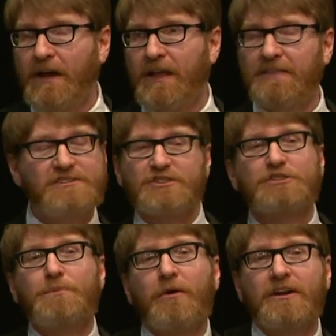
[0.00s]
And this
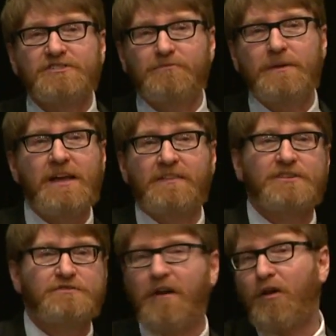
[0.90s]
experience of being in
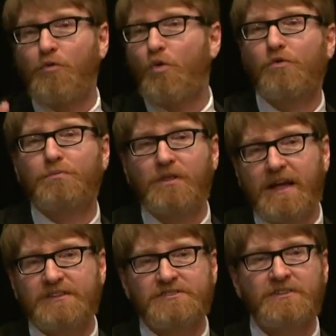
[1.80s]
this very rural
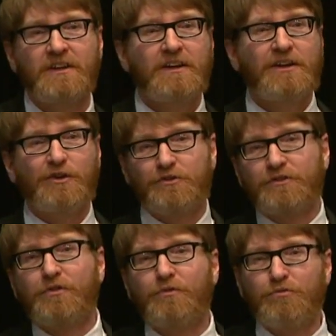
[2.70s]
place, you know,
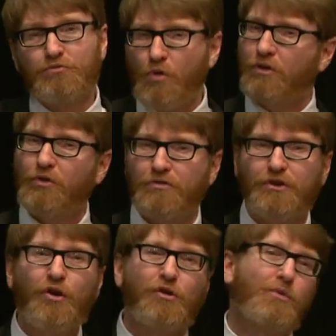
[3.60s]
rural North
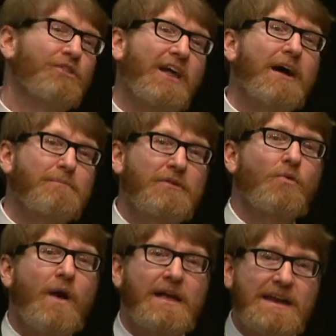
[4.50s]
Dakota will not be the
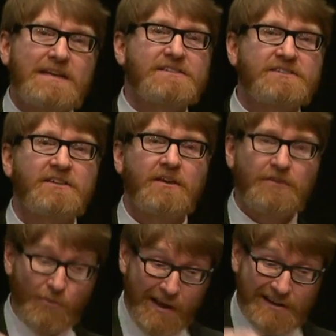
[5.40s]
way it is
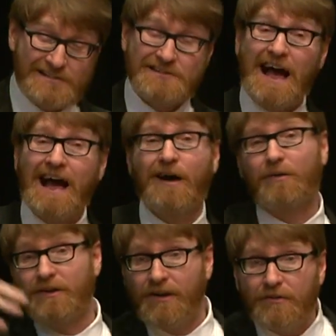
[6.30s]
the way it is now,
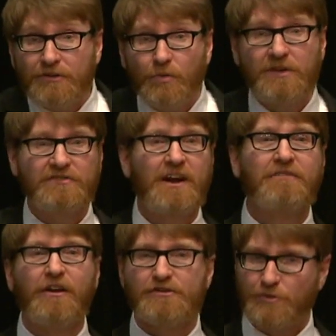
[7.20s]
you know, in twenty-five
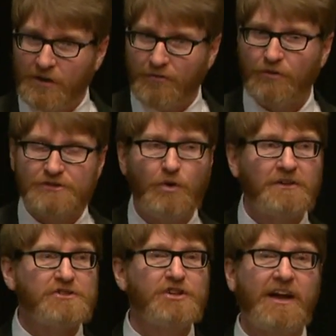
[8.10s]
years or whatever, it's going
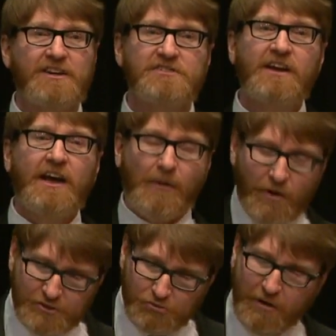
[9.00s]
to change. I
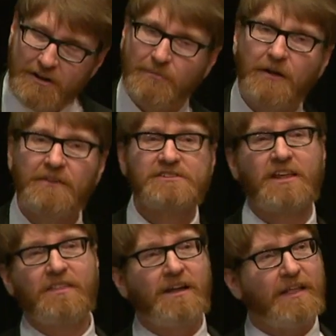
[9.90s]
want you to write about this. I
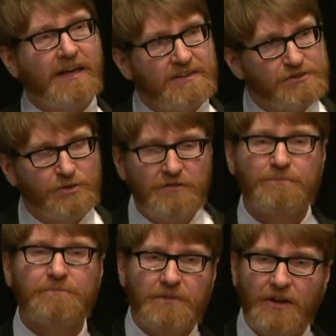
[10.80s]
thought, like, it's sort of,
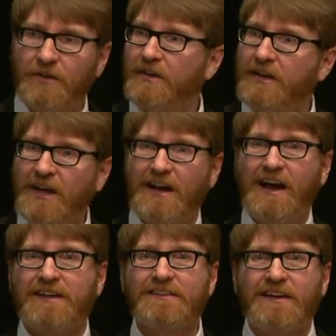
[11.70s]
you know,
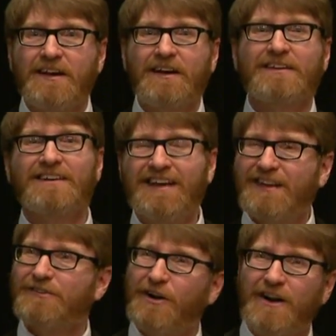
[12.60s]
I, I
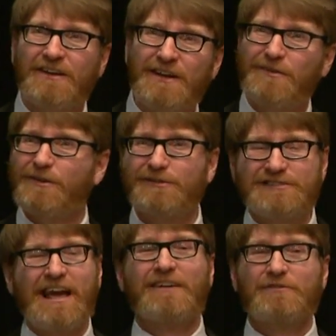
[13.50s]
don't know, I, I want to
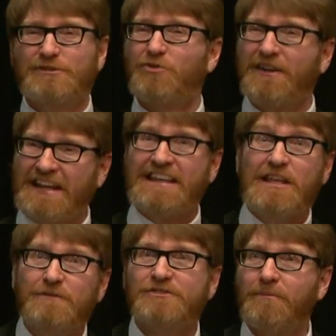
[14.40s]
say I was trying to
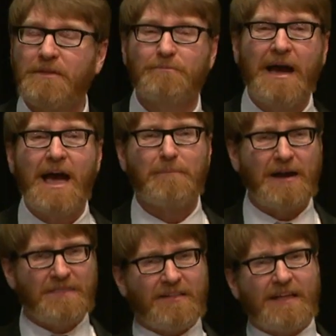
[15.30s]
give something back, but I
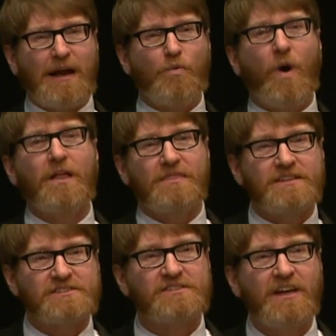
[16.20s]
thought, like, I want
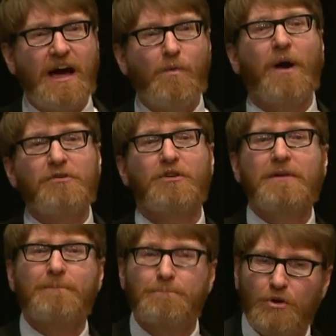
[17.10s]
this, I want there to be
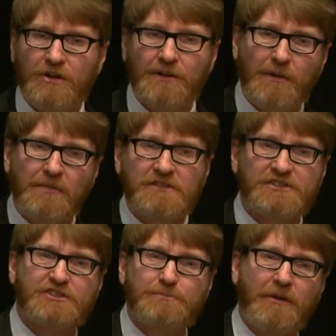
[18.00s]
a book about this
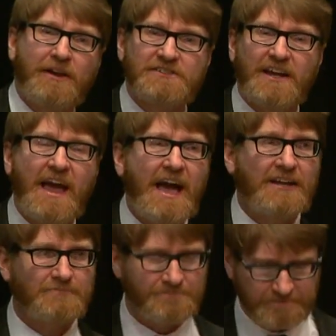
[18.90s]
experience I had.